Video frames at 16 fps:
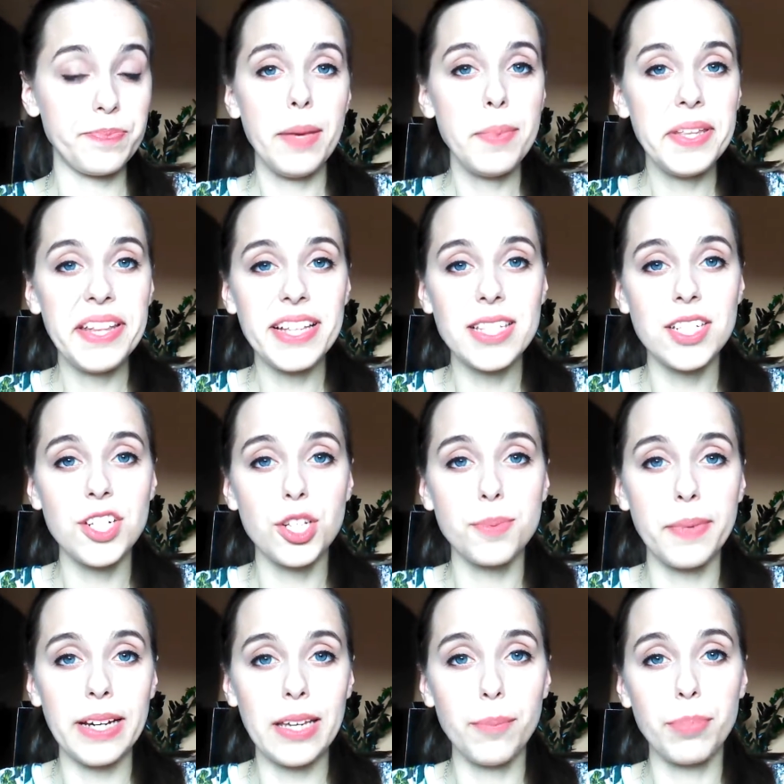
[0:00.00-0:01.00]
Maybe that's
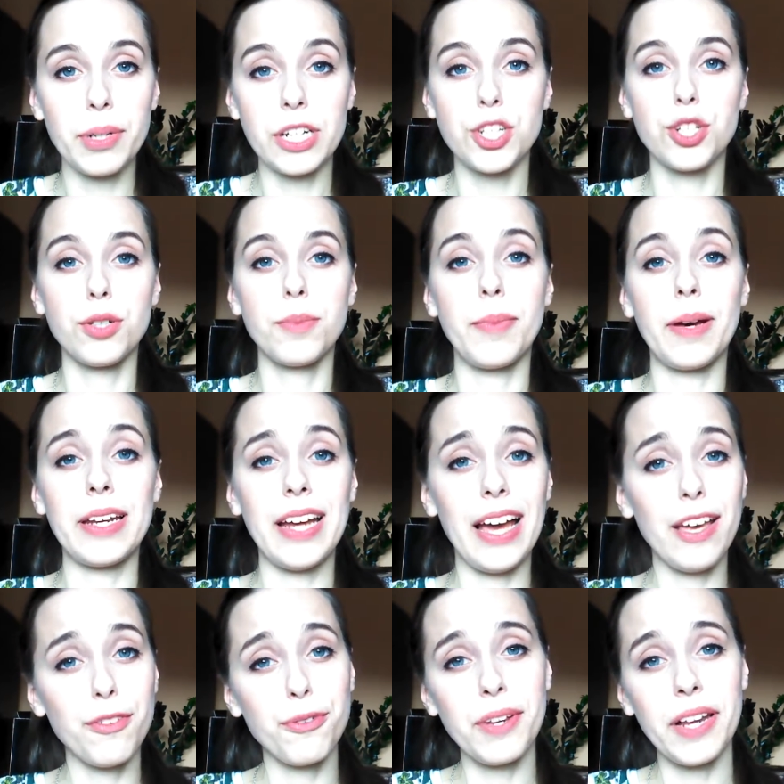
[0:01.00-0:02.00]
just my impression, but
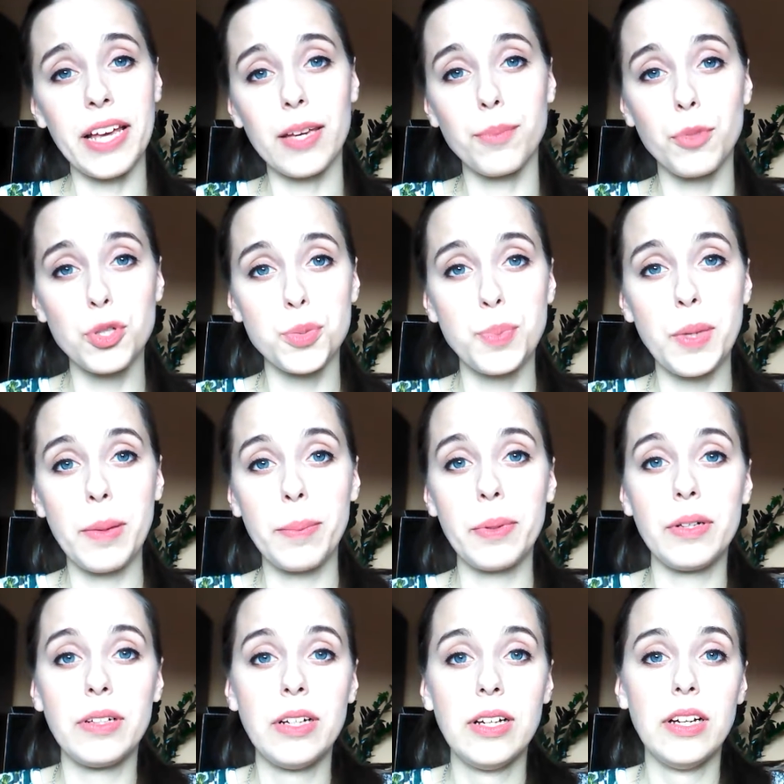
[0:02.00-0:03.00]
I feel like most
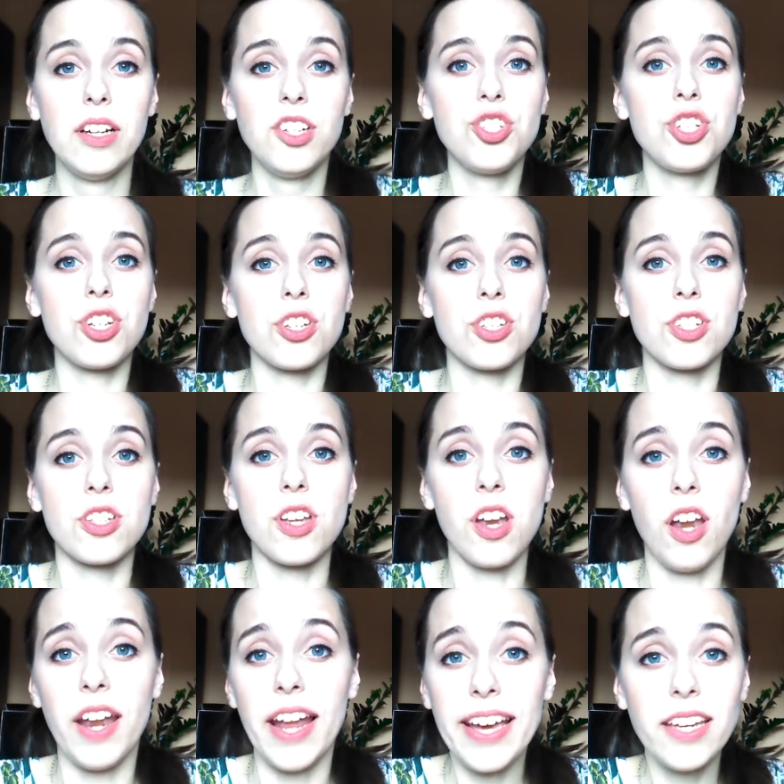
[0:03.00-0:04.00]
people just
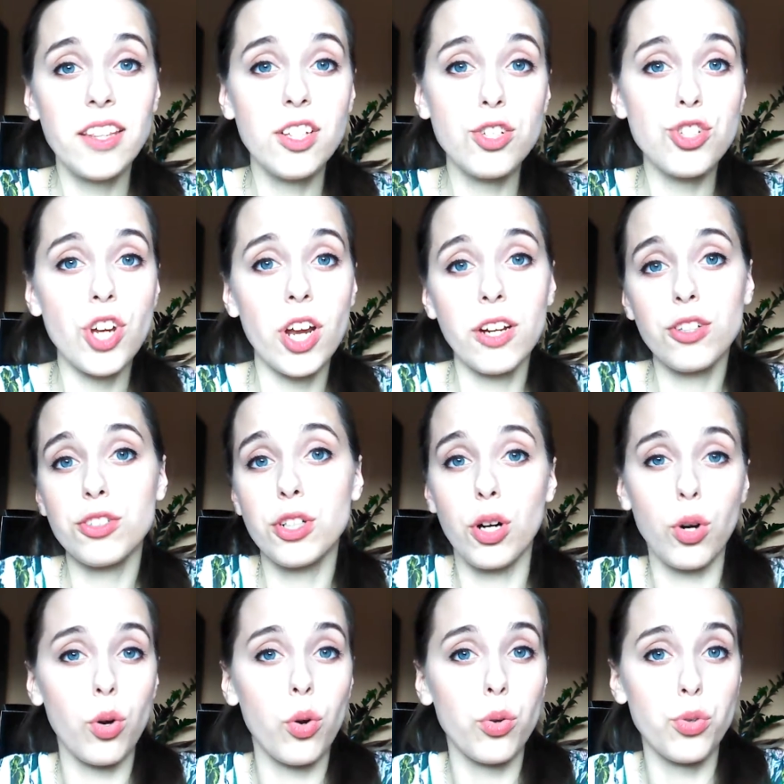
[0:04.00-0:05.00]
like the genre
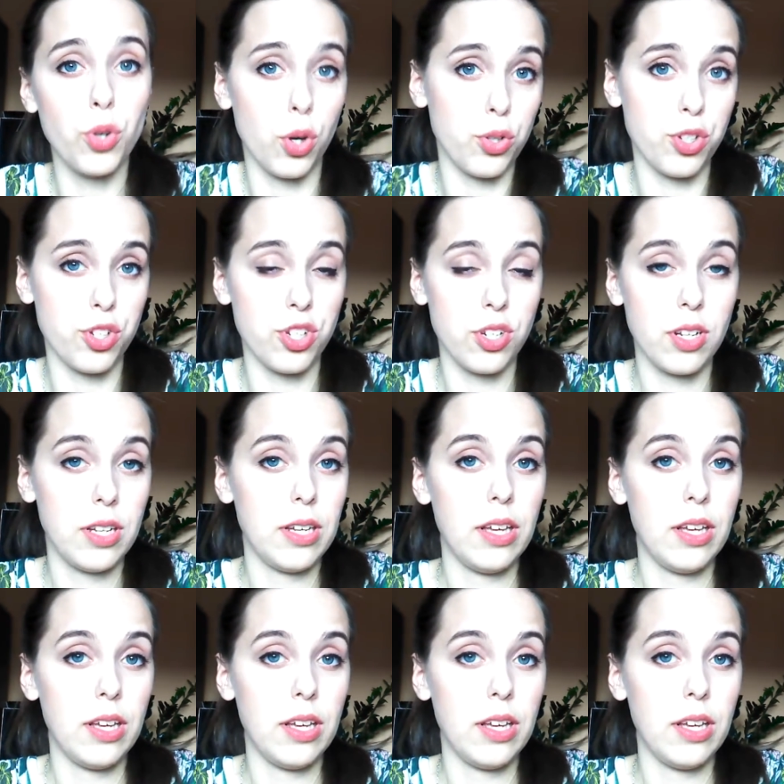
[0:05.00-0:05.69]
or not.